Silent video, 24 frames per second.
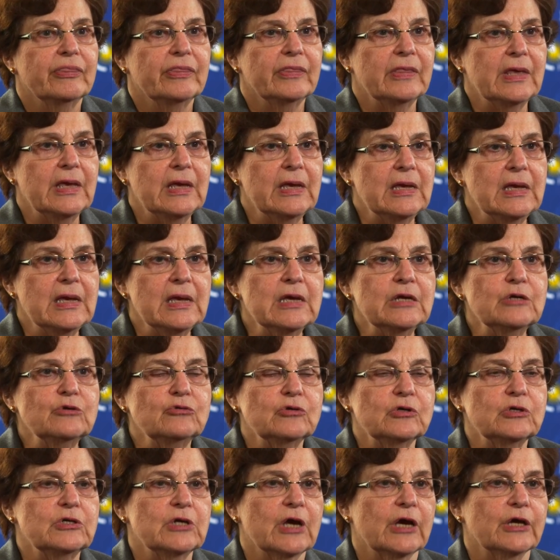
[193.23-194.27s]
The
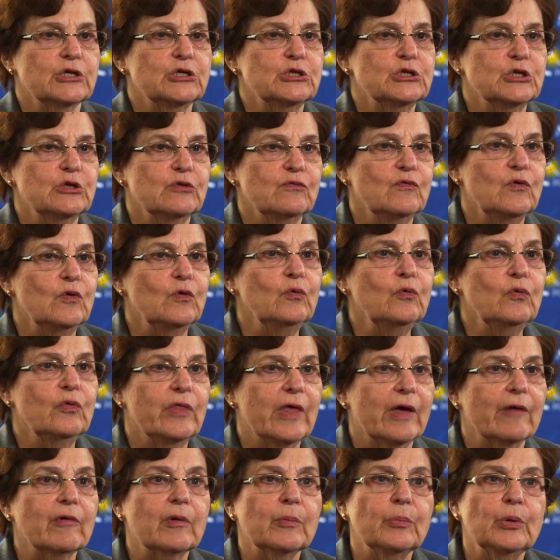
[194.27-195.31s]
introduction of new
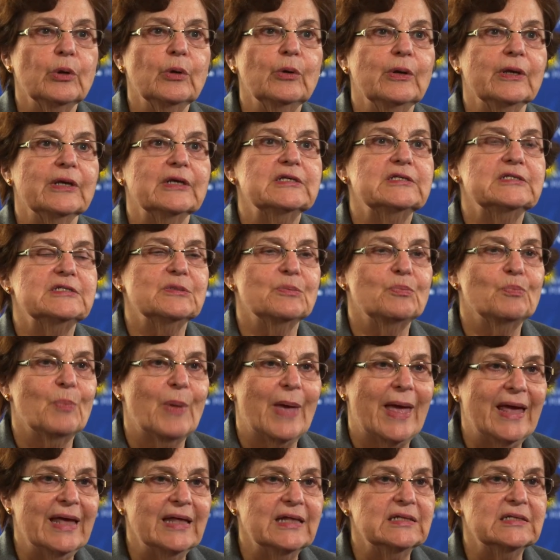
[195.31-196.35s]
therapeutics
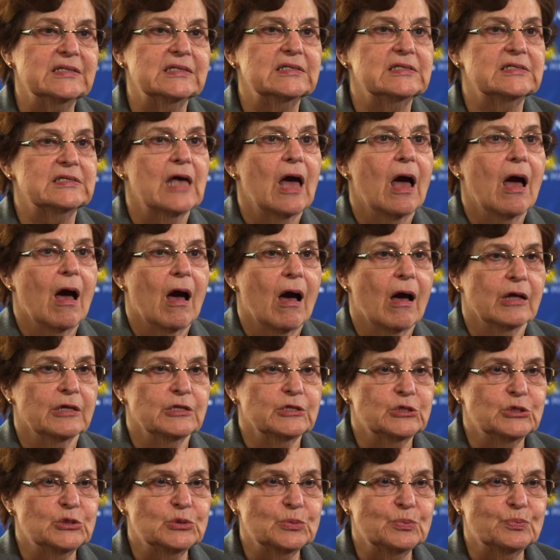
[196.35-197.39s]
depends
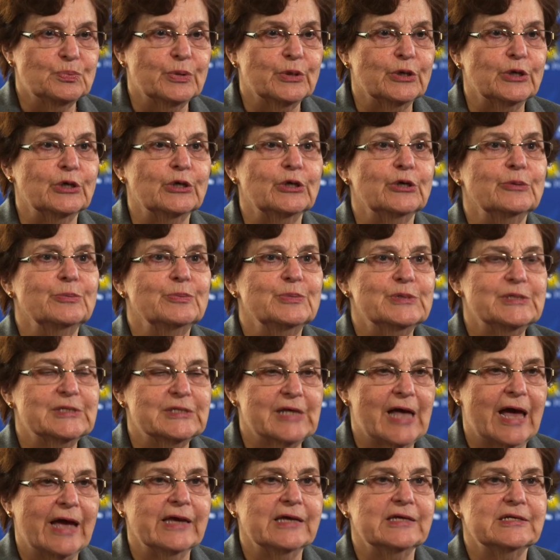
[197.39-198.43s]
on superb
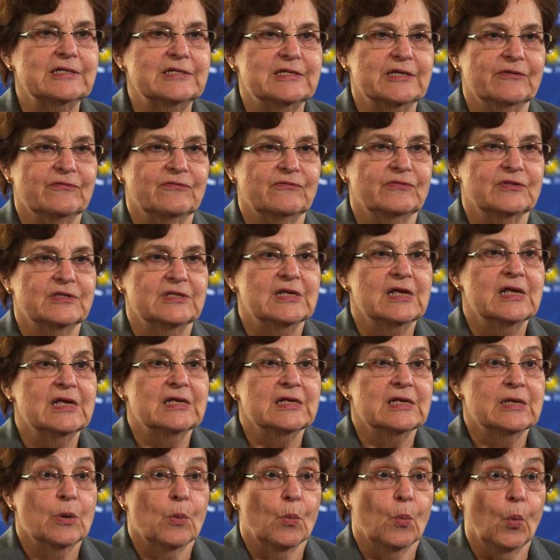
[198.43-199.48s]
scientists
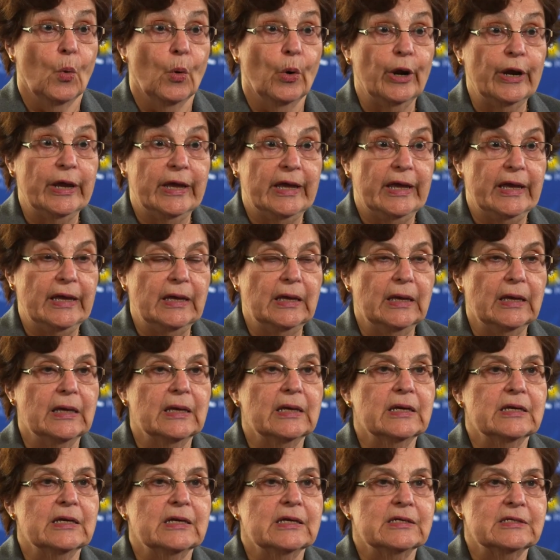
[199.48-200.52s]
working
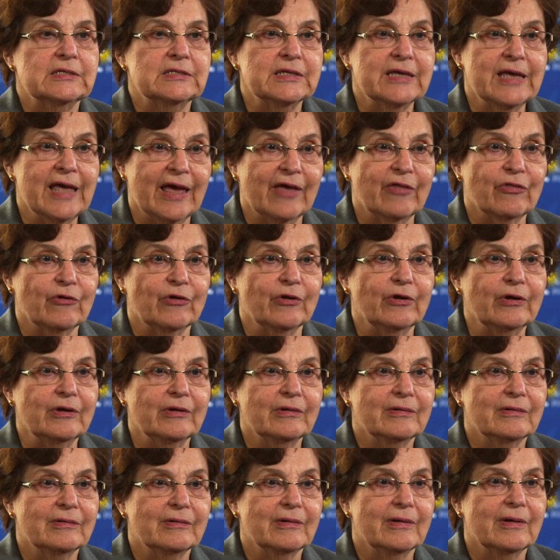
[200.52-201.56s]
together
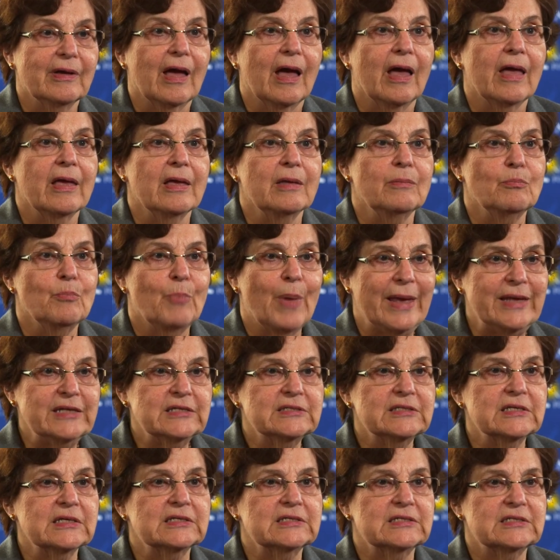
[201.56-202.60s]
in
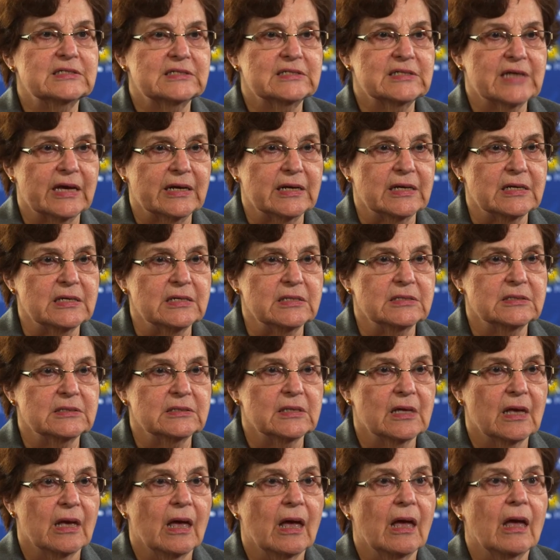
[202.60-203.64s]
basic studies